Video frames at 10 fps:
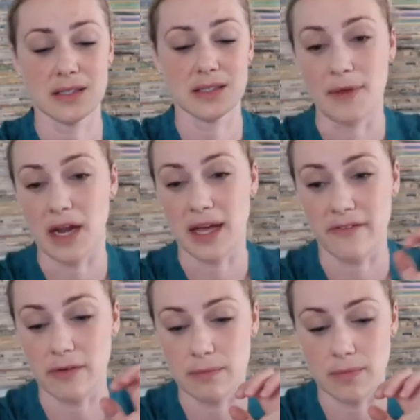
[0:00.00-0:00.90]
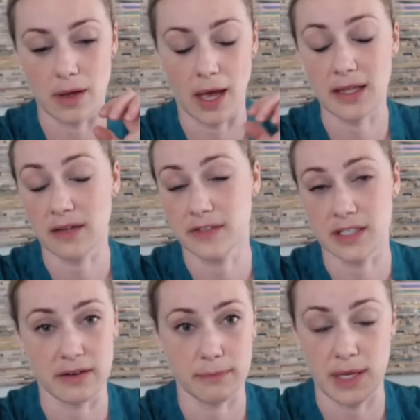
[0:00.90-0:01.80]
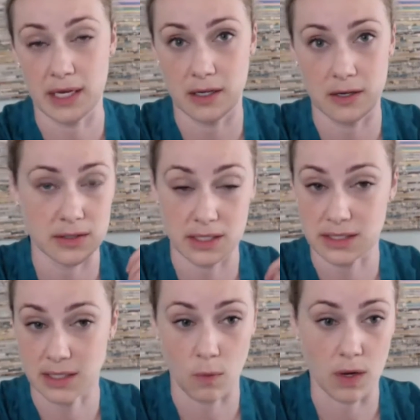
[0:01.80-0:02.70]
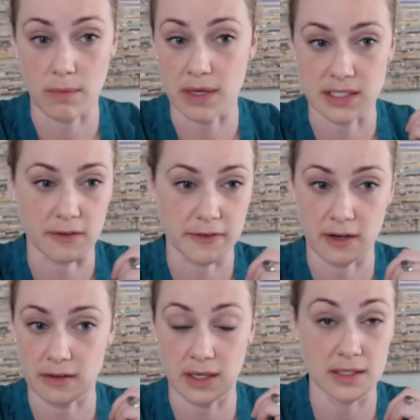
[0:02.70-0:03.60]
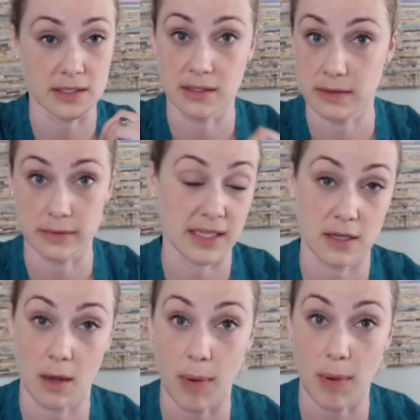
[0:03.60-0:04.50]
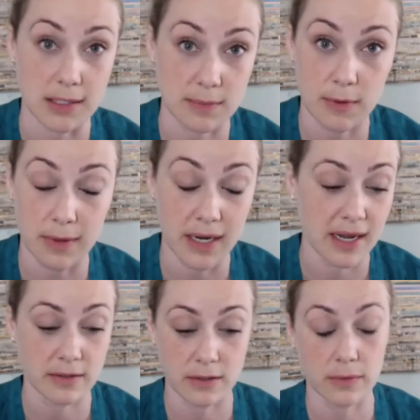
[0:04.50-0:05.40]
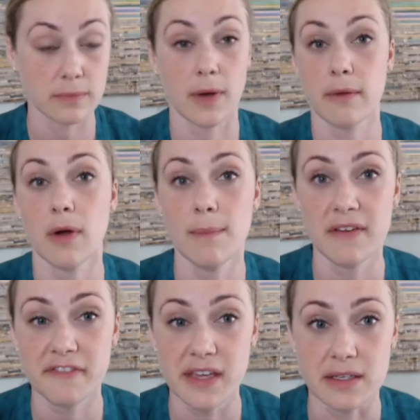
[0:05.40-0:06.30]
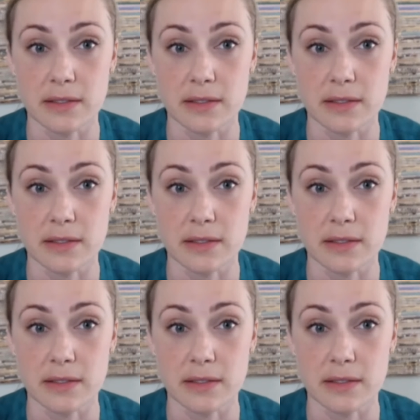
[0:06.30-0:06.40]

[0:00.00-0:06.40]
I mean, I haven't, I love to get pedicures. That's like one of my self care things, and that's not possible right now. So I rub my feet.